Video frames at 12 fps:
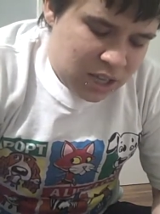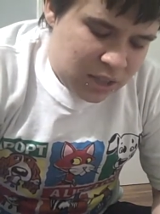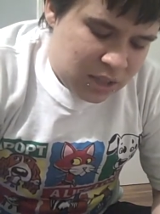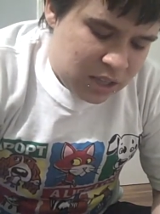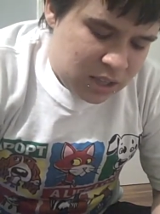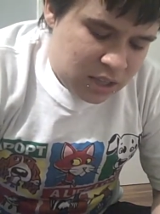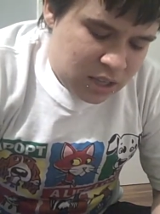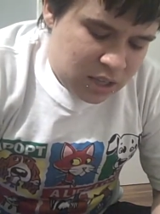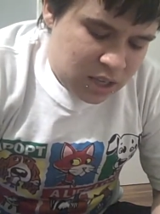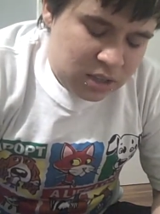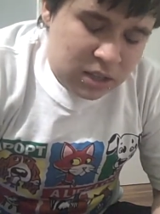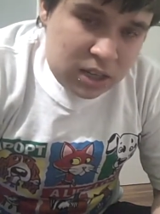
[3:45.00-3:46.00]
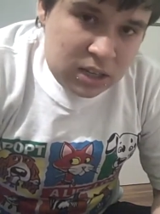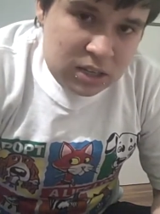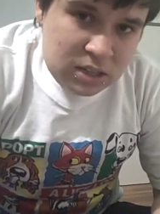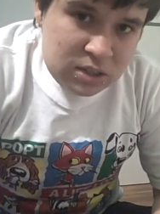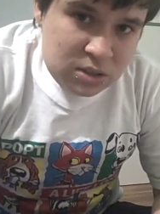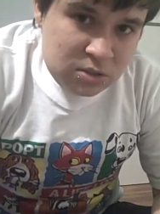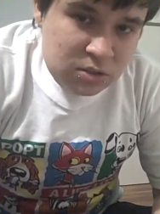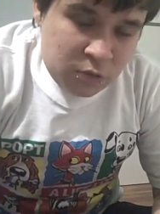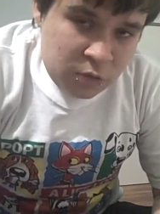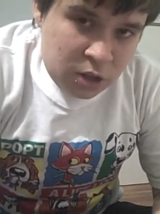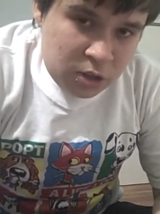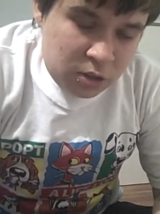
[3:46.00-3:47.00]
And then, soon to
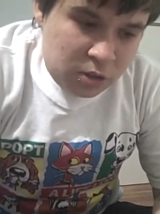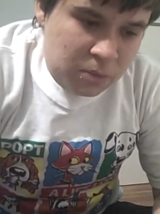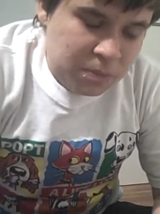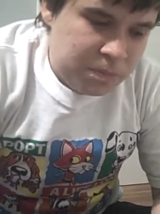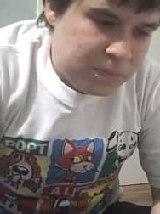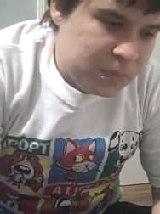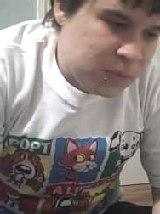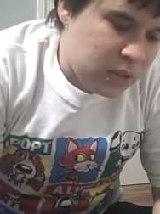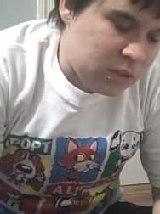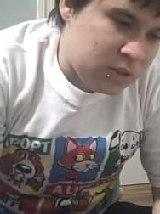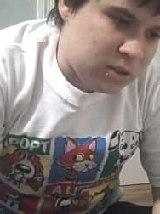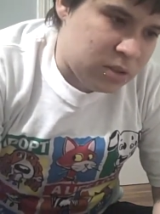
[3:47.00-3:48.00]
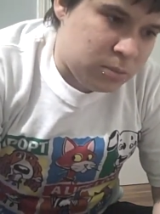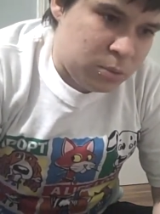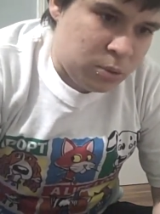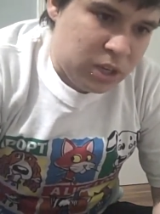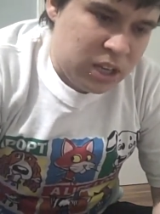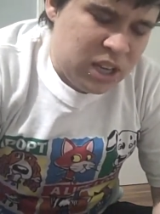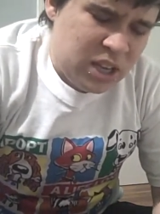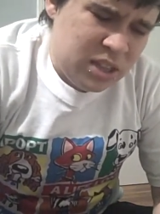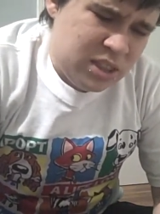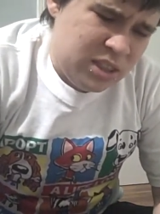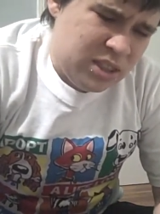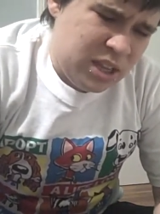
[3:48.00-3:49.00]
follow, this little boy.
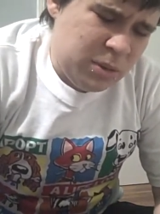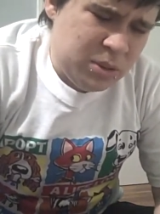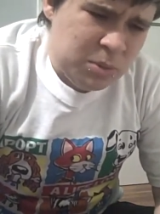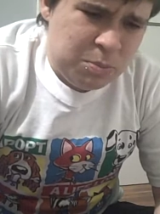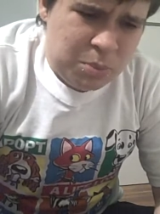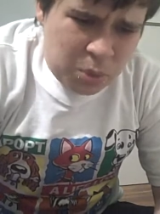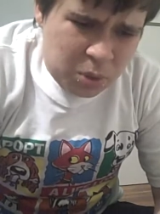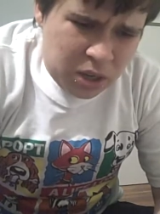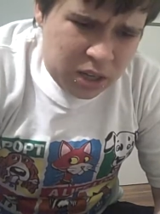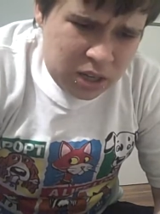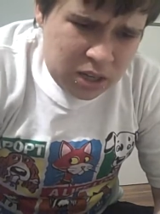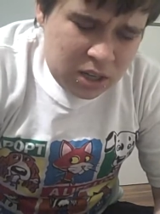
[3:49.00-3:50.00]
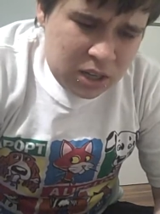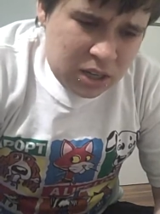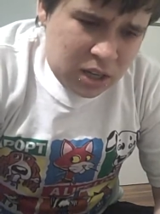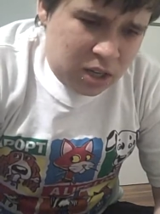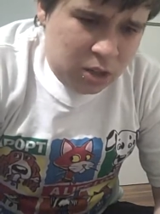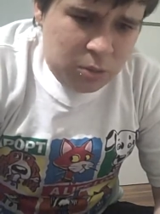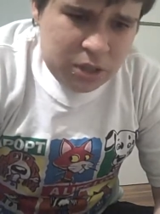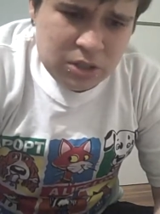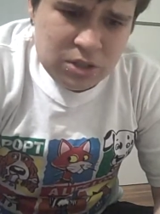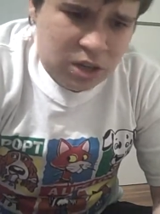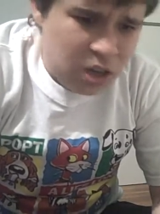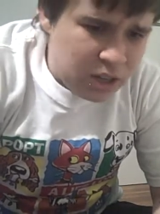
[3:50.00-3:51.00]
That was a boy. I don't know what
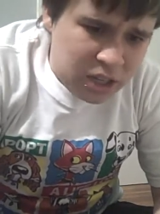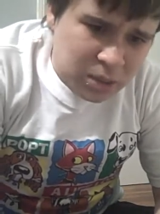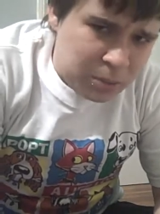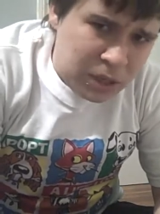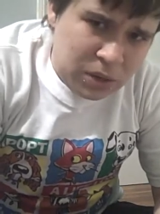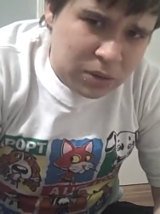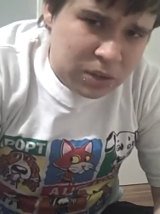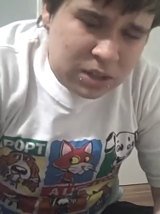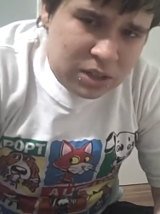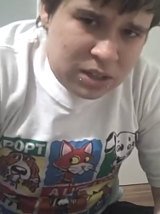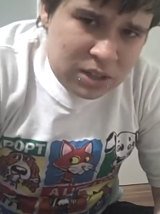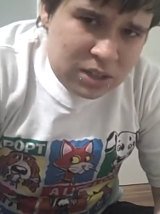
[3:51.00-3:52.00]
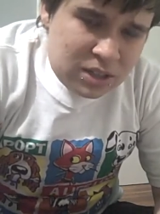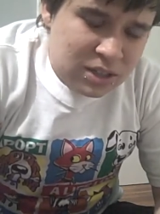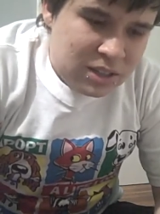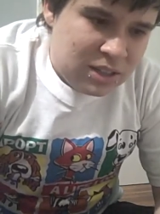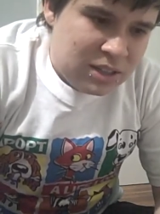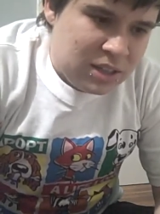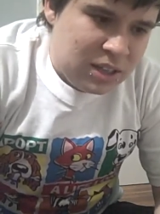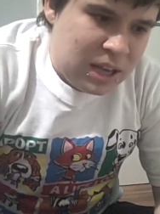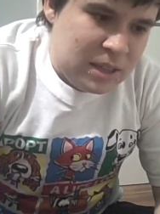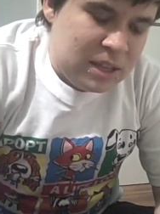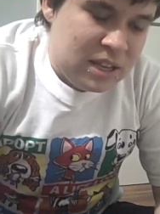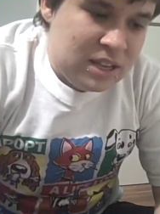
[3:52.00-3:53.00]
you're talking about.
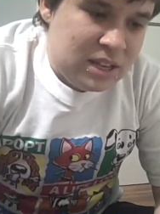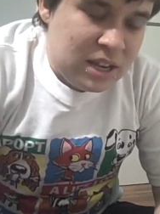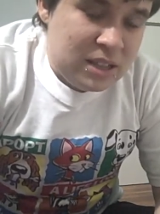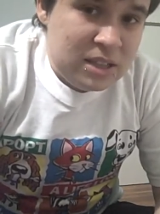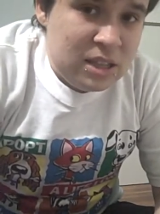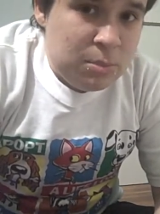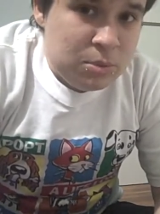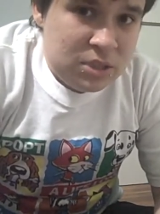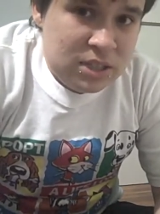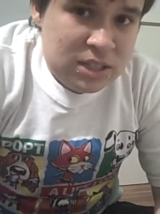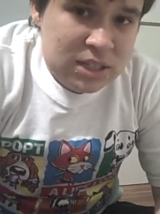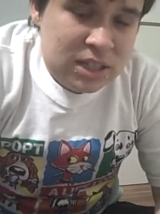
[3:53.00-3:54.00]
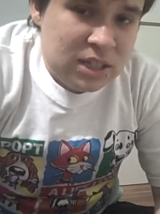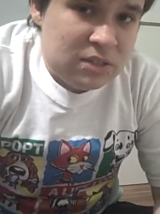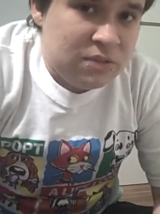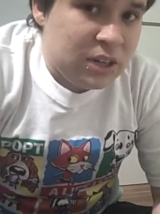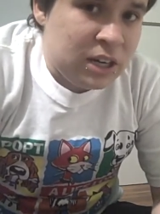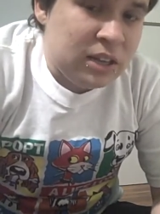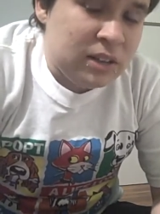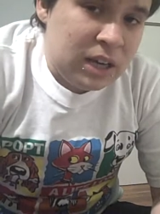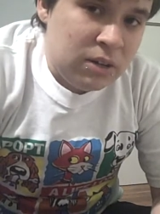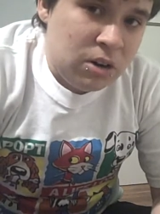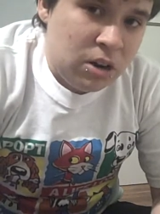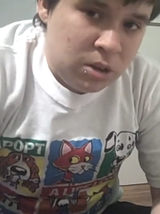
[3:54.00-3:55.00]
And then they proceed to get in a very
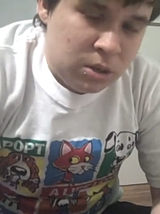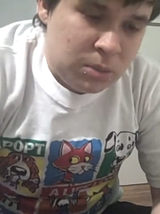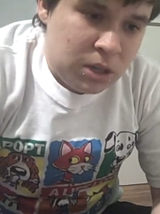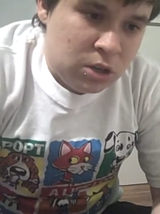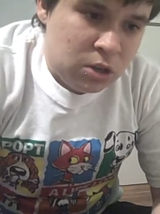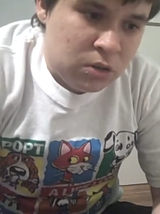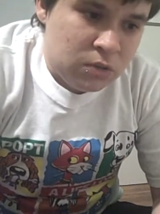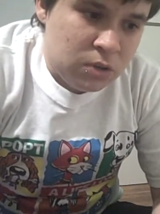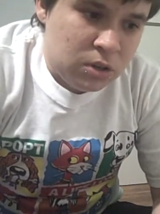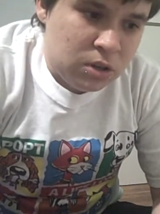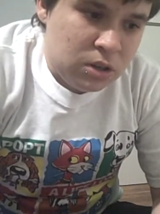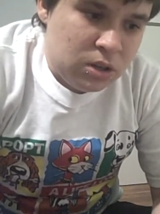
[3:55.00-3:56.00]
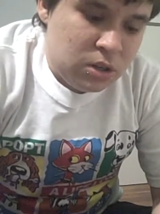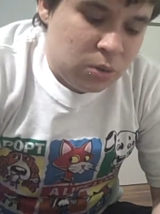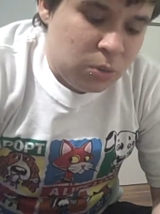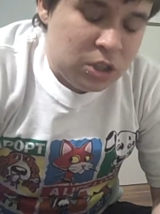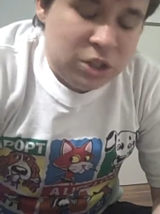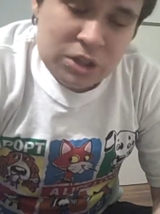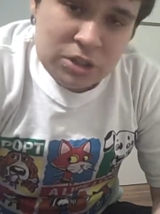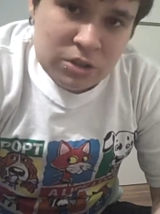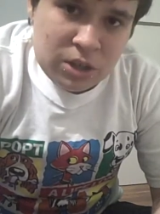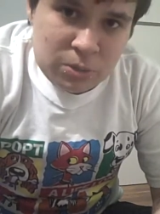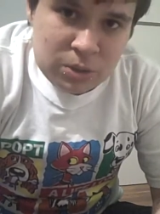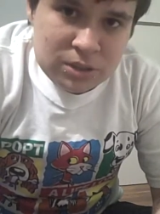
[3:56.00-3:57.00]
loud argument over what
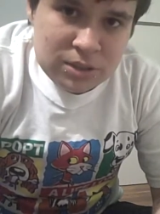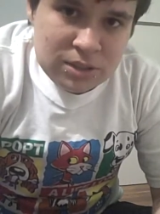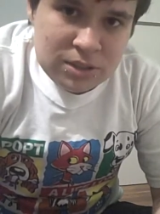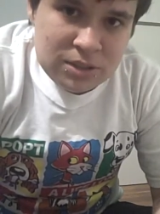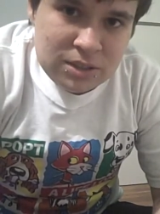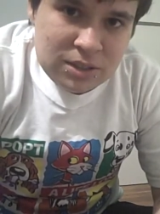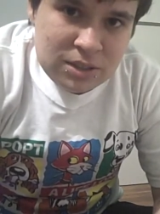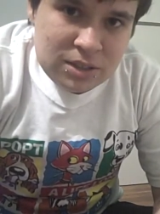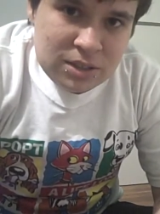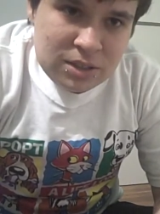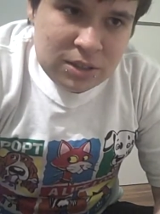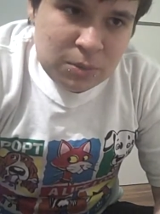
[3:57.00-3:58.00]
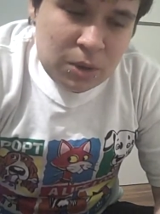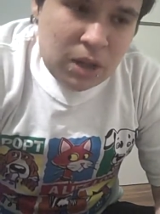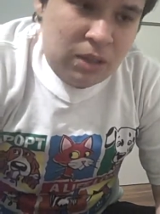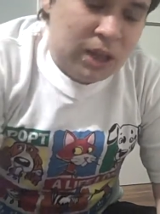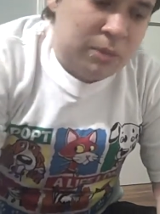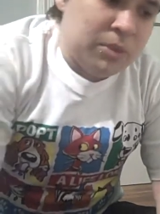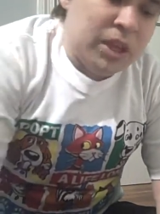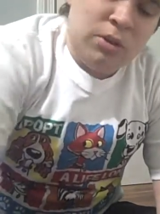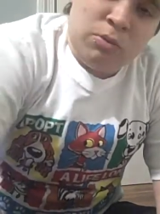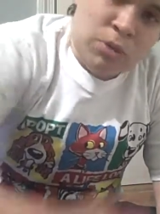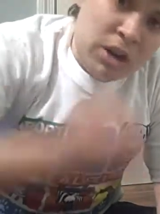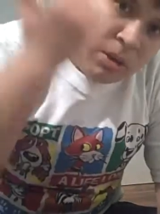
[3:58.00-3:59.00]
gender I was, while I'm,
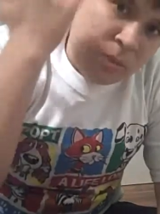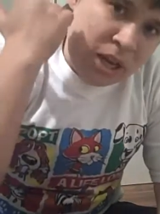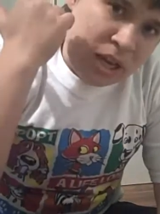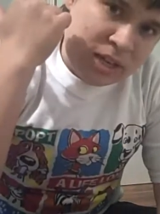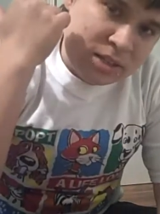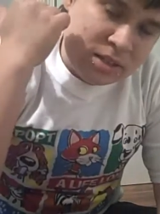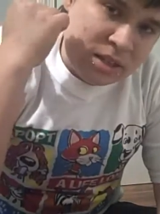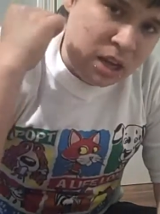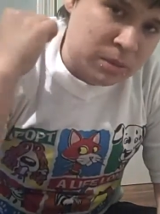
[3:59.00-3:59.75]
like, running my ass in the